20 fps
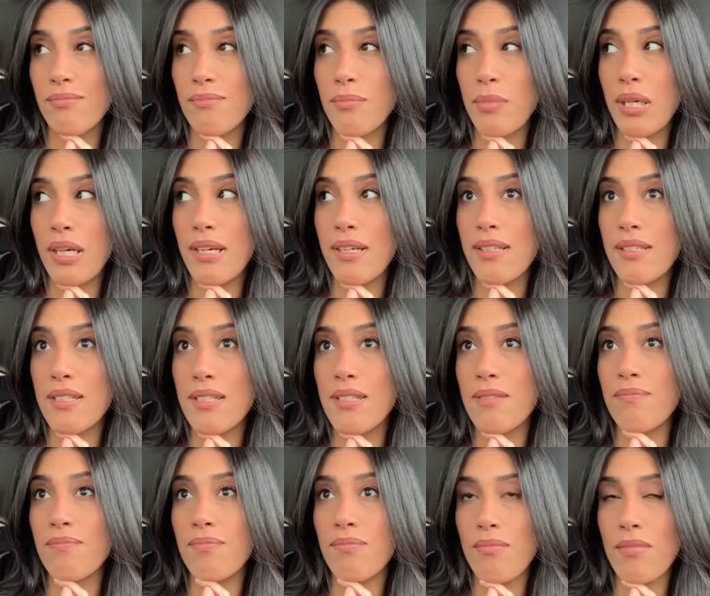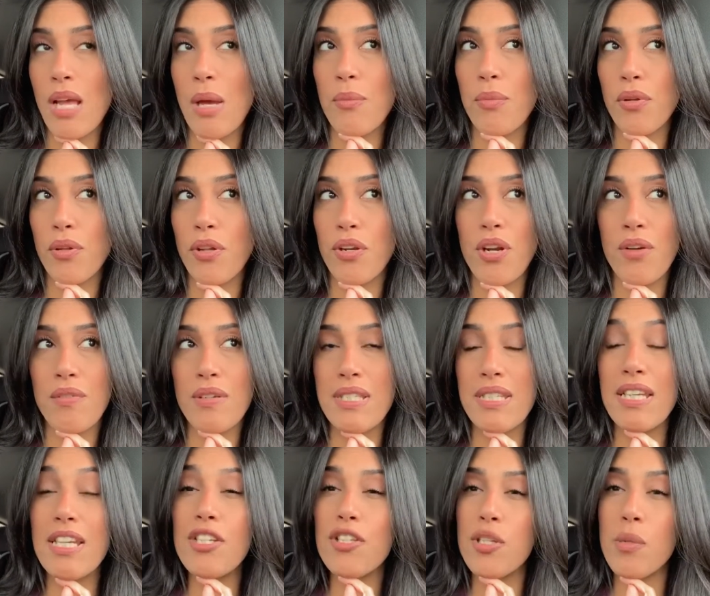because I'm really
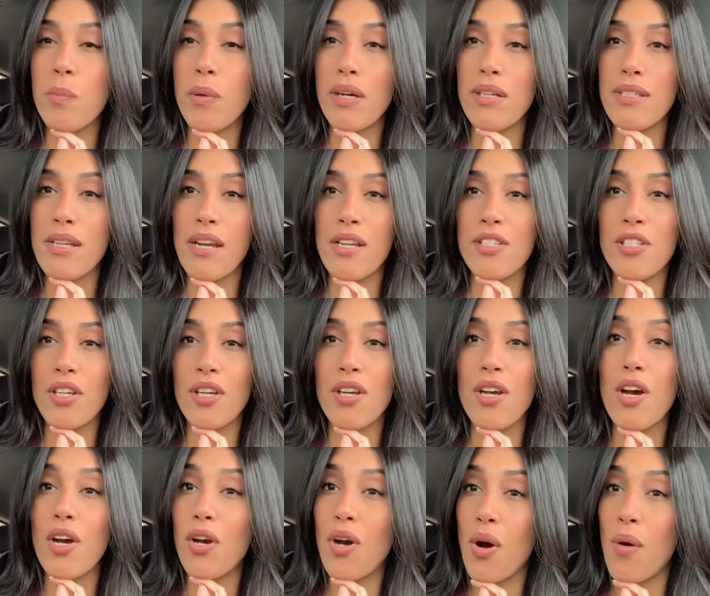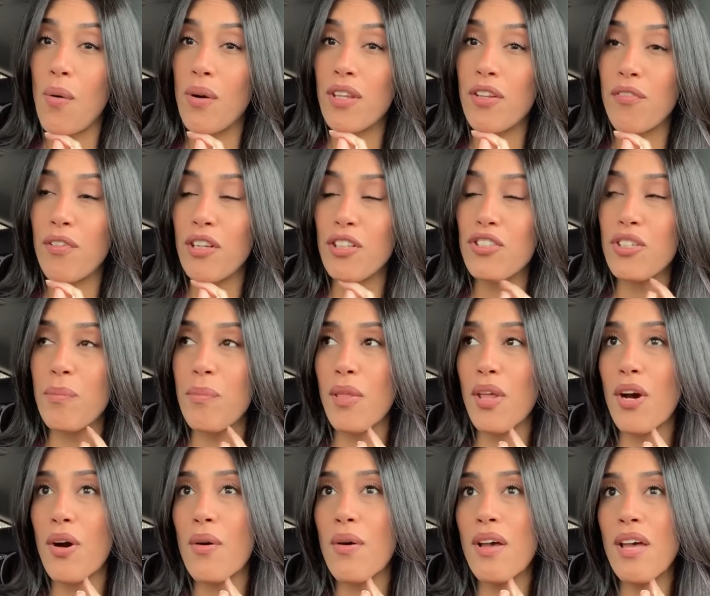nervous. He's super excited to go on the field trip
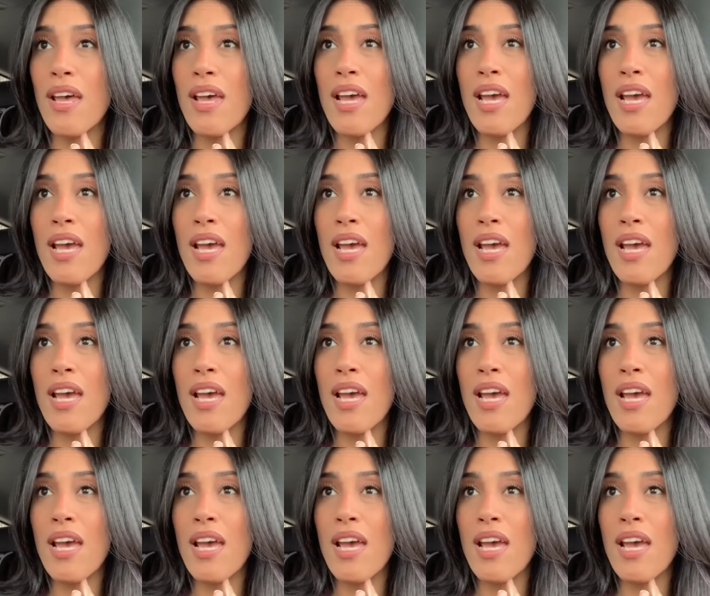though.